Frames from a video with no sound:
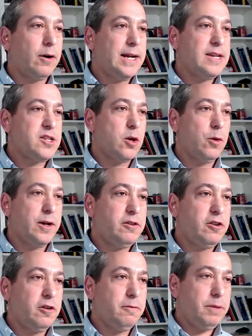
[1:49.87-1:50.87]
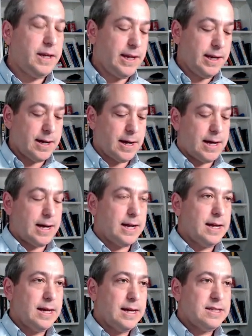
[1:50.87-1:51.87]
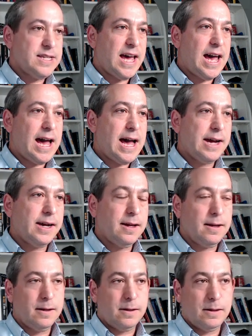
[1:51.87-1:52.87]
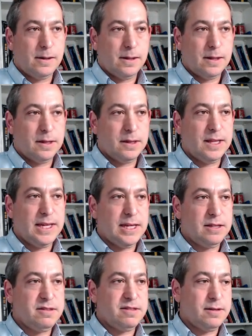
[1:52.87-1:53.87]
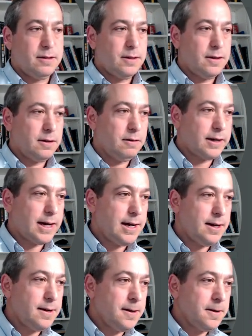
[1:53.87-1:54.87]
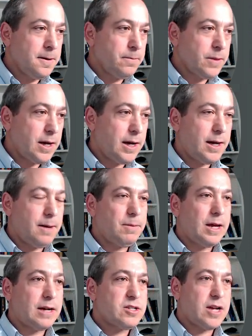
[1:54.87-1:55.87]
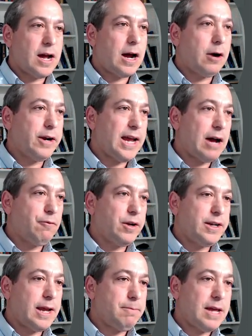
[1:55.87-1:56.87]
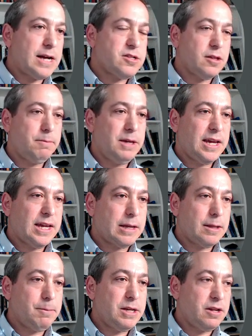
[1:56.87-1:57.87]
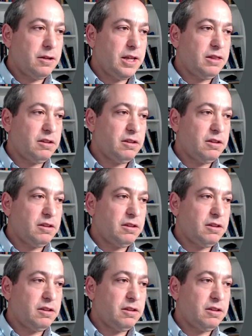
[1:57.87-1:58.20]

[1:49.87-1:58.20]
is going to be tag leads. Okay. Actually, I already have one named that. So let me delete